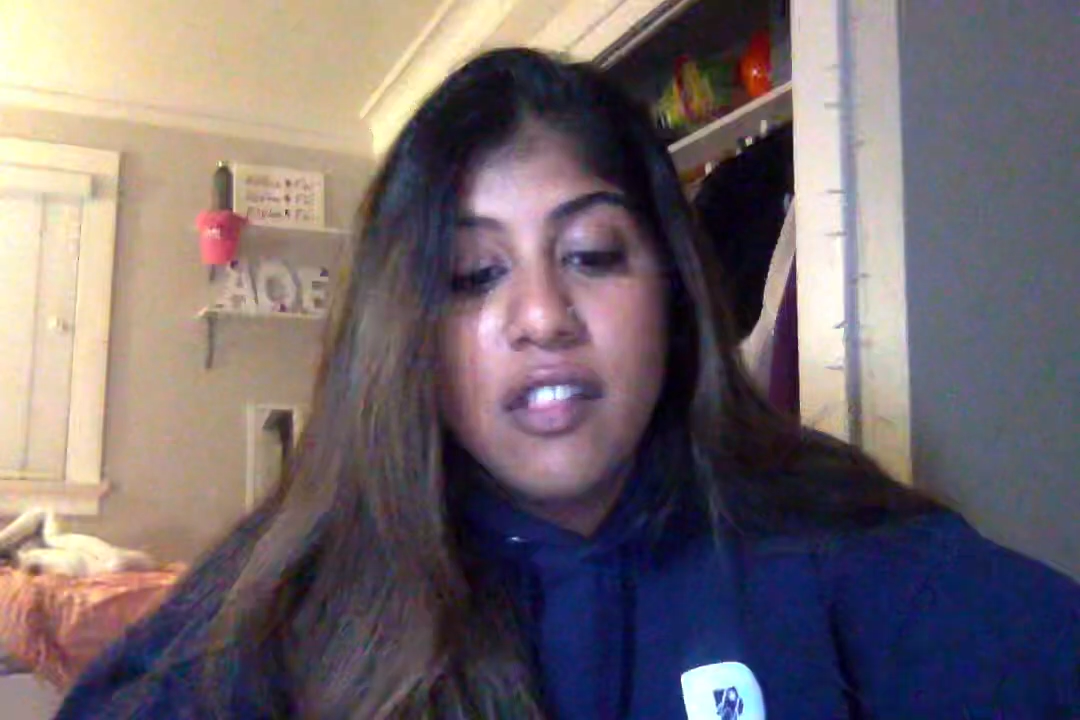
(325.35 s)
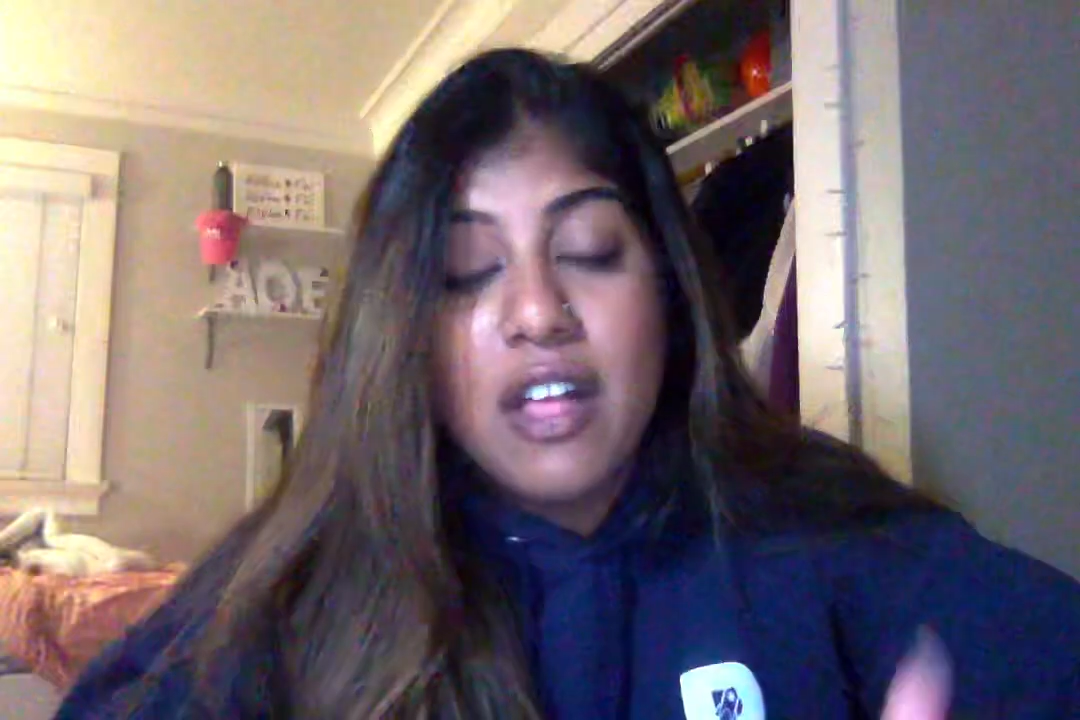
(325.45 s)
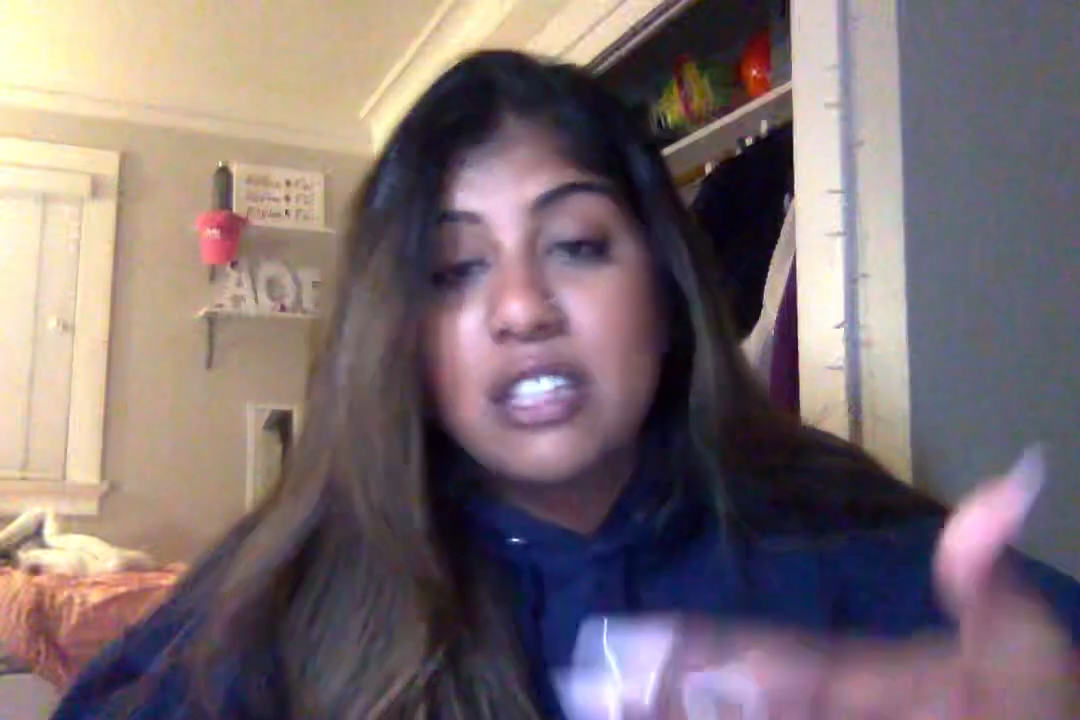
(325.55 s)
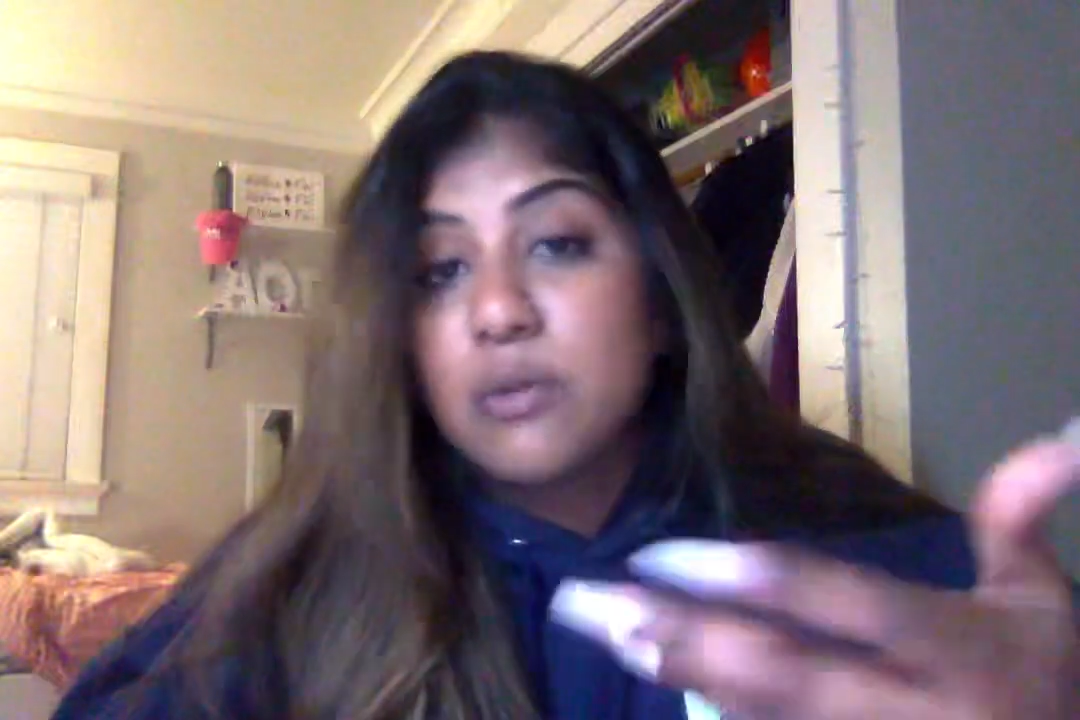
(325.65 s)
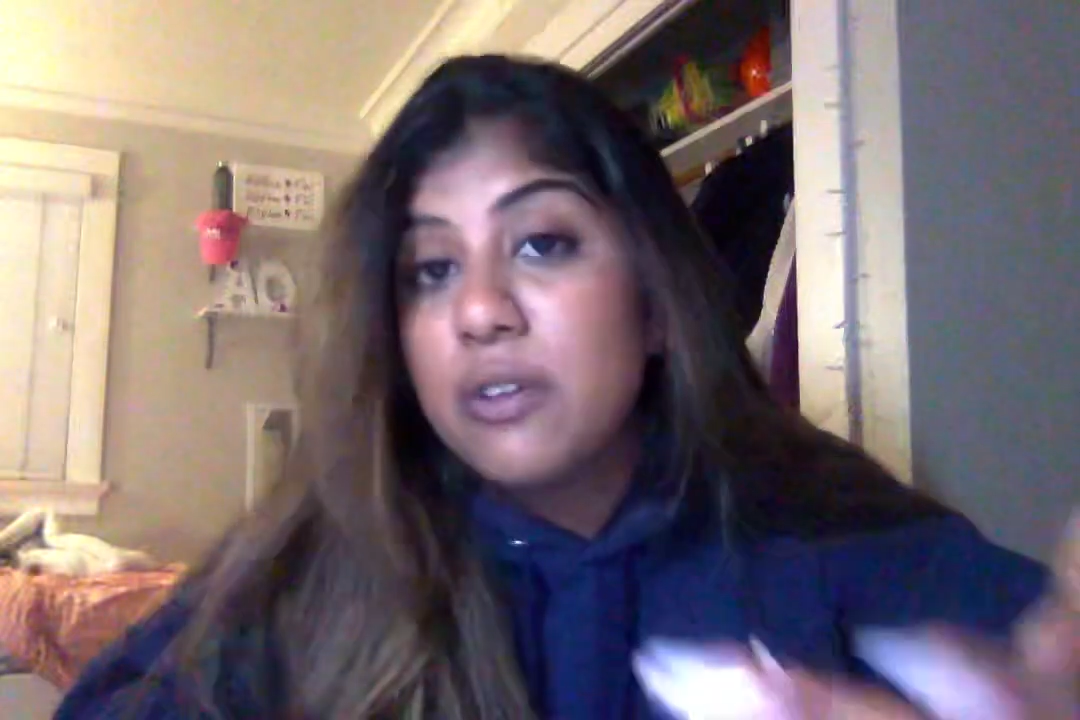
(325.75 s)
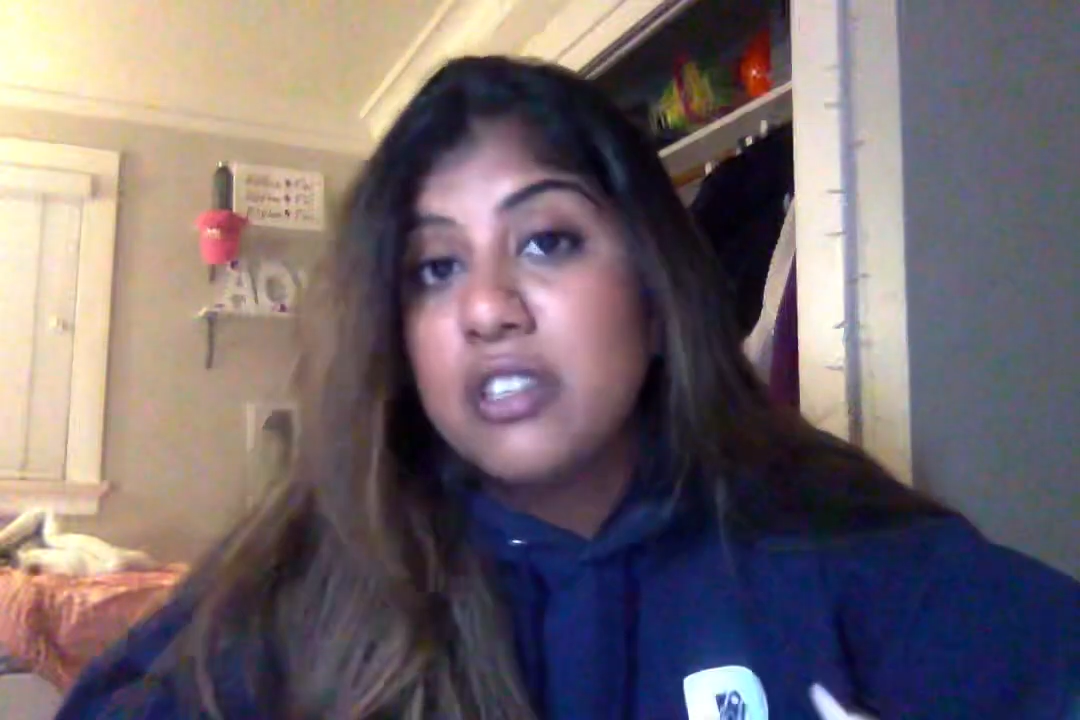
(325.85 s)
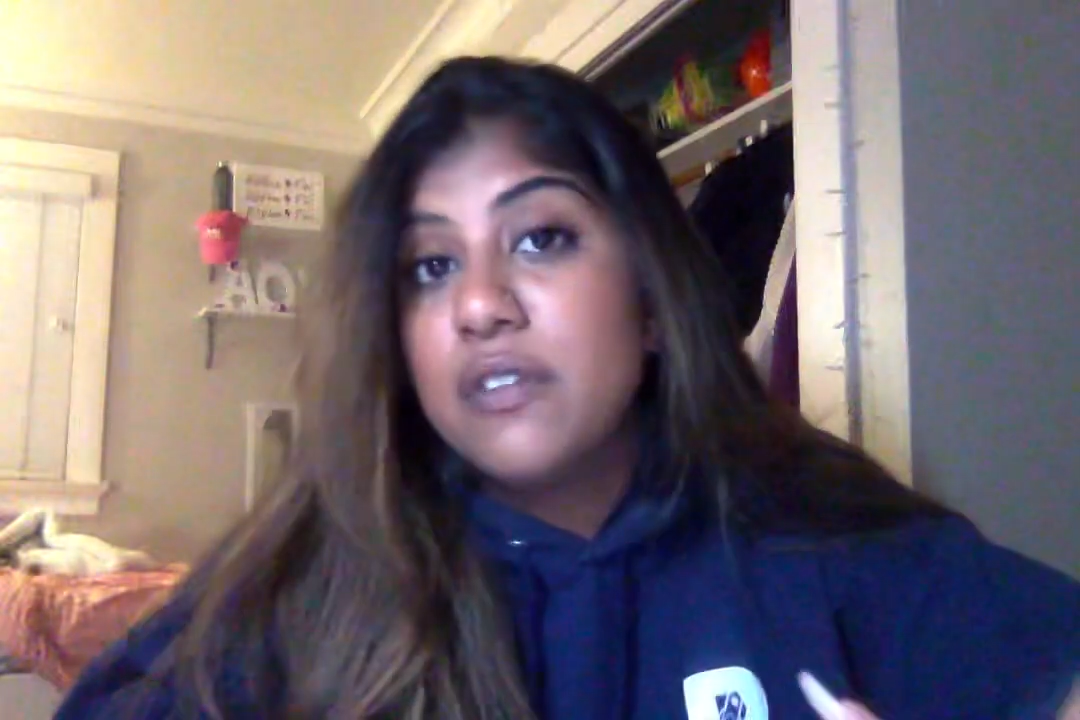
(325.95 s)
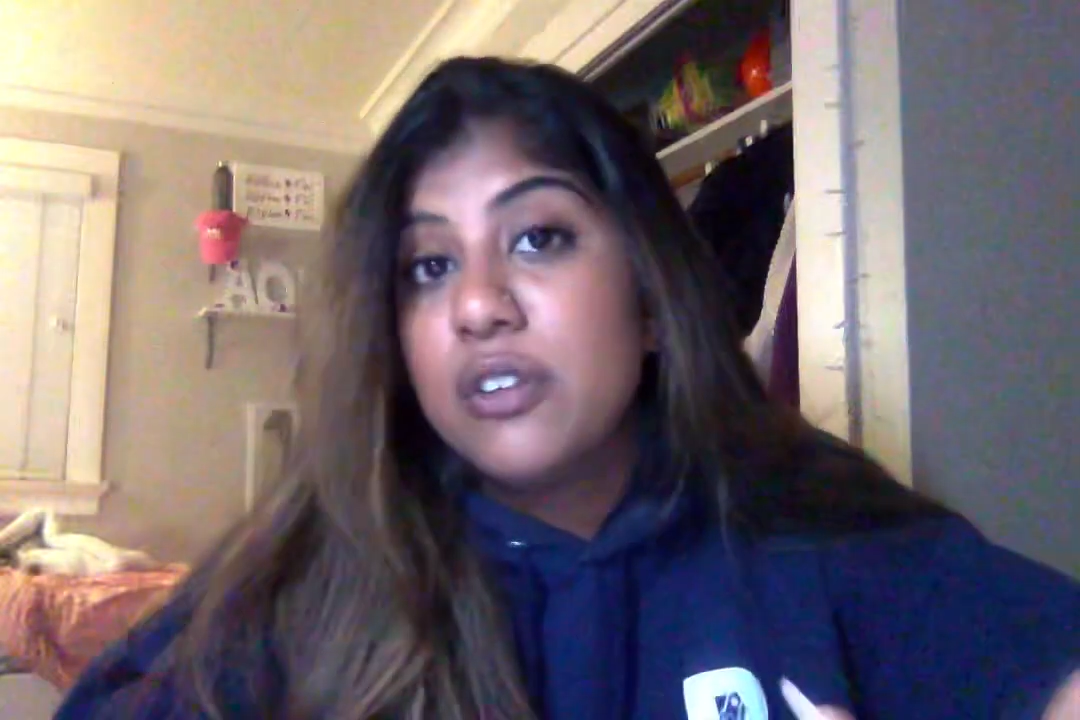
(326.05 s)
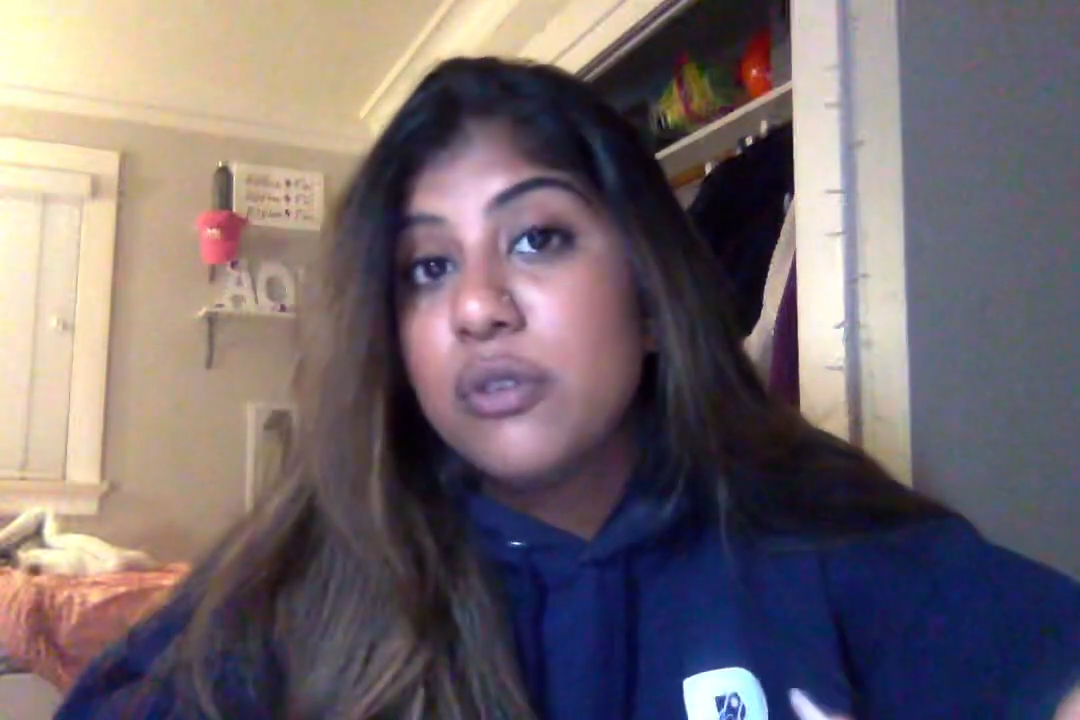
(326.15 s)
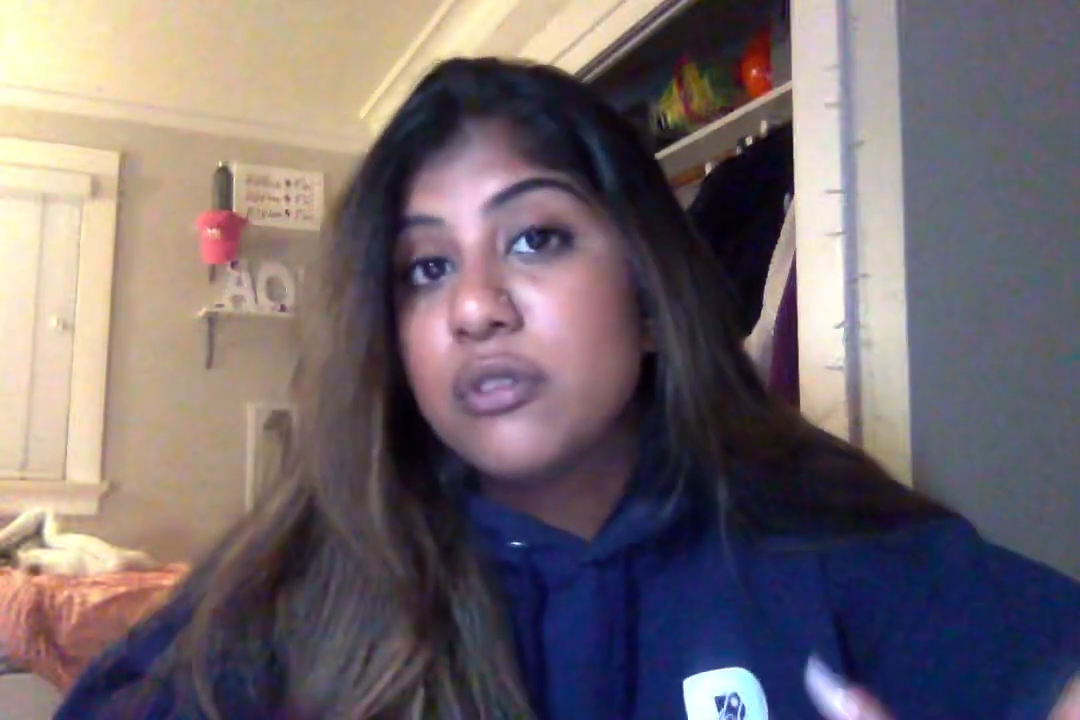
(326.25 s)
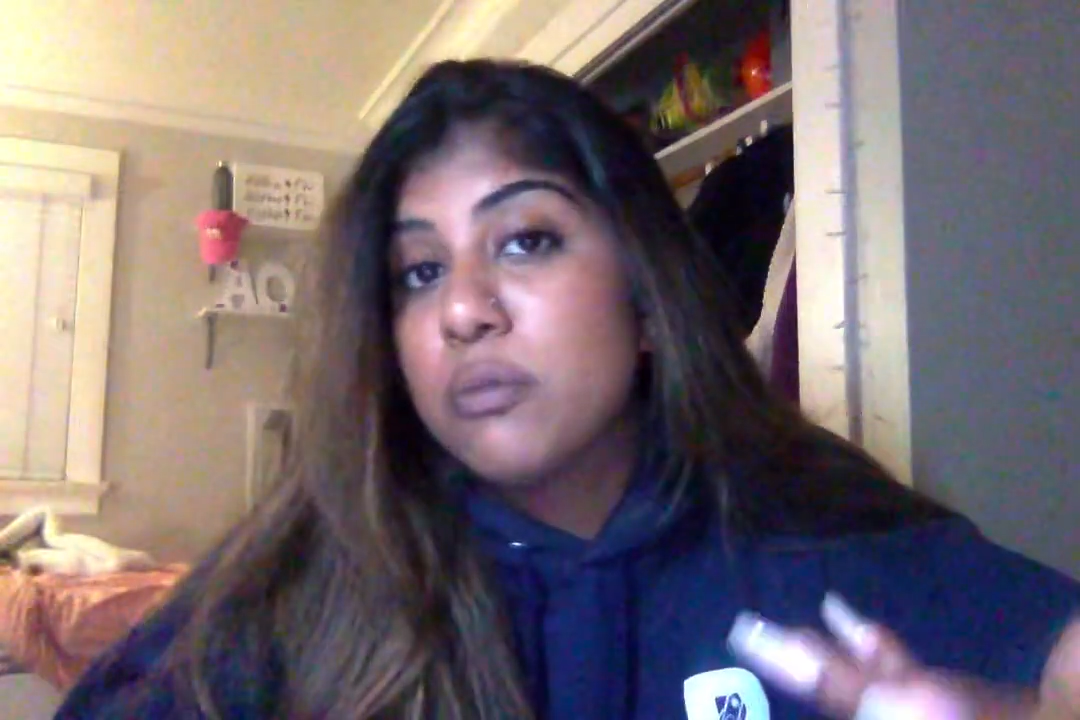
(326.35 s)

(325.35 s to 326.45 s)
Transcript: That's why the TV shows